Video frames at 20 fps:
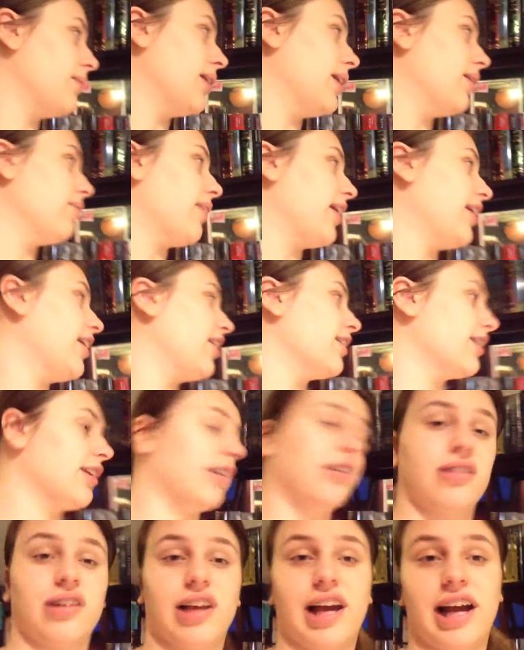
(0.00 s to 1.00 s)
I mean, it might not
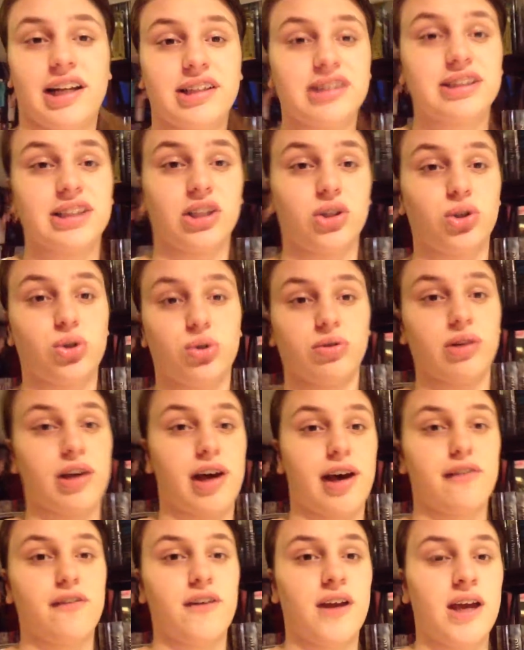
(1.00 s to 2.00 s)
last like true
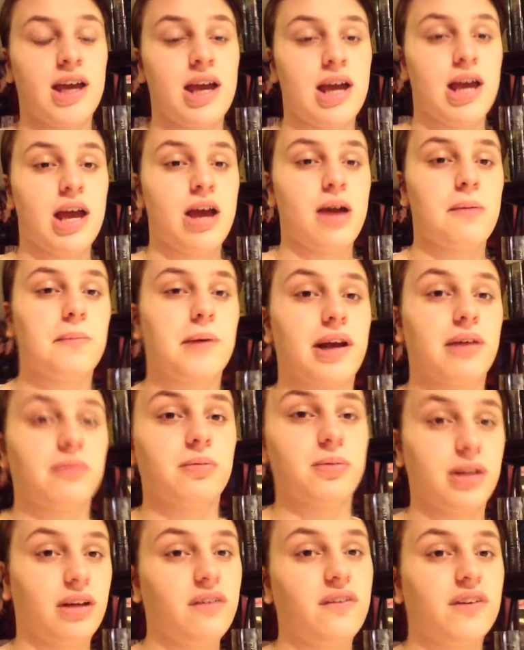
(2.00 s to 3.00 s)
love, but I
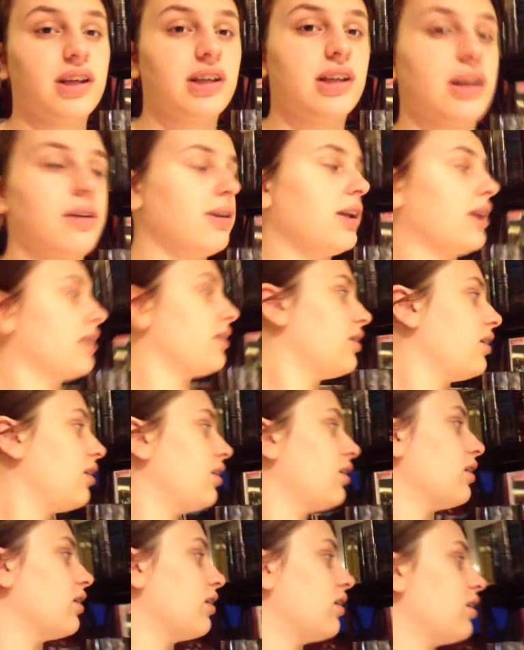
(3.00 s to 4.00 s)
really feel like they would get
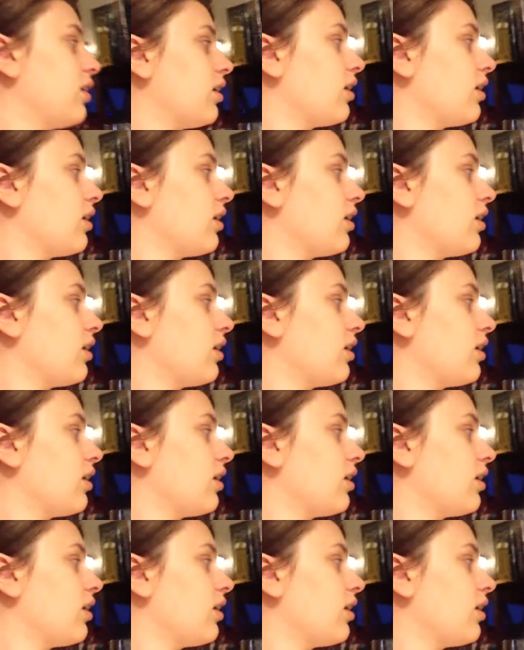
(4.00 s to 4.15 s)
along.